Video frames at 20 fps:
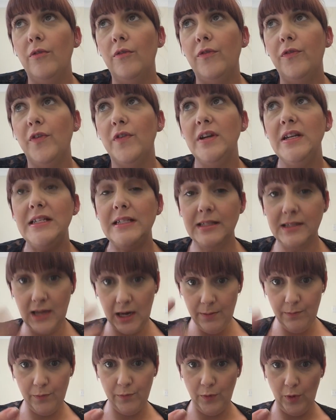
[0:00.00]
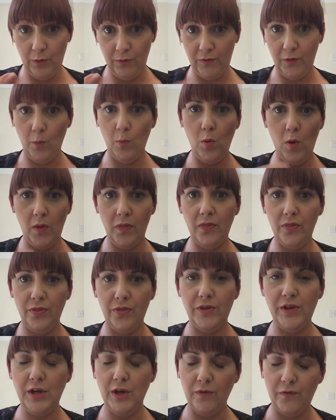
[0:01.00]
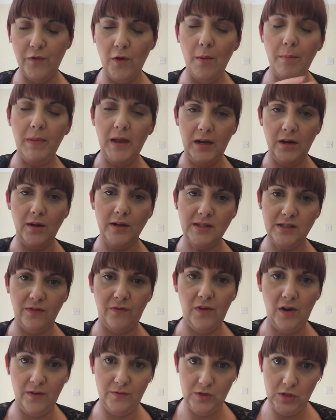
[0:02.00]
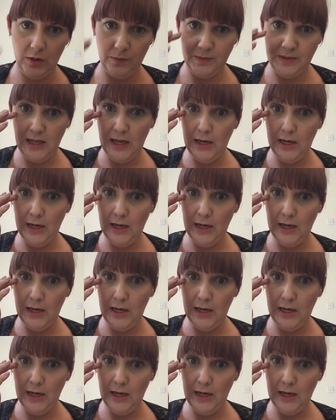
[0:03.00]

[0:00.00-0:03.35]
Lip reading: for an escape route from what, you know, from their 9 to 5 jobs.